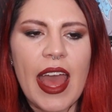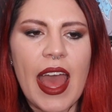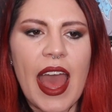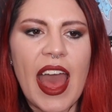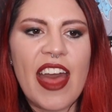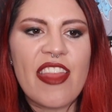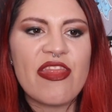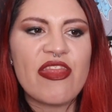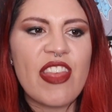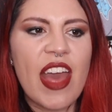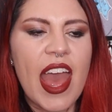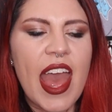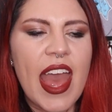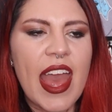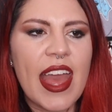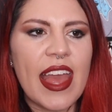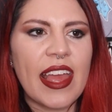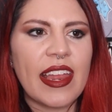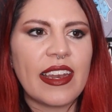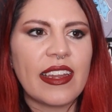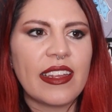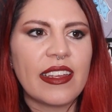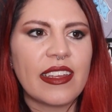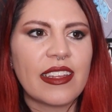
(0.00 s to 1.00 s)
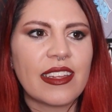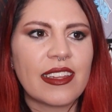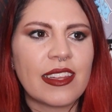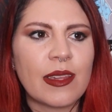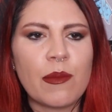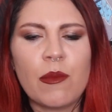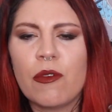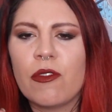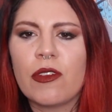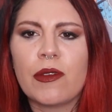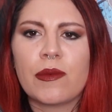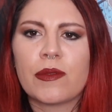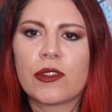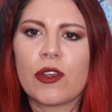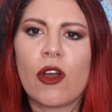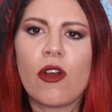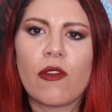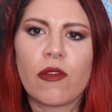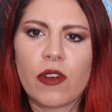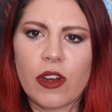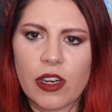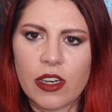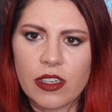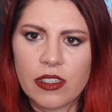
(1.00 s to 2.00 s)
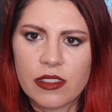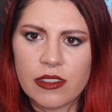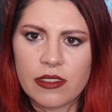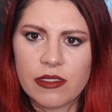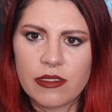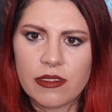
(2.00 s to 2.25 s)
and then the movie was over.